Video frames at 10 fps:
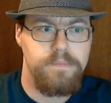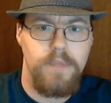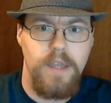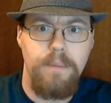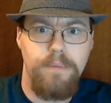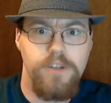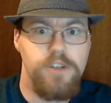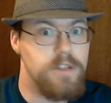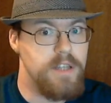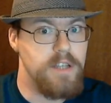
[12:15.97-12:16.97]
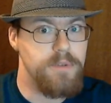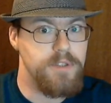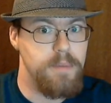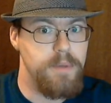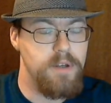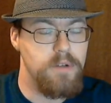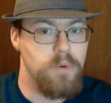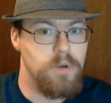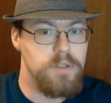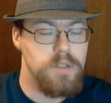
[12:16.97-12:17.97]
Yeah, I'm pretty sure next week's gonna be Guild
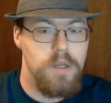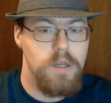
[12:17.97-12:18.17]
Wars.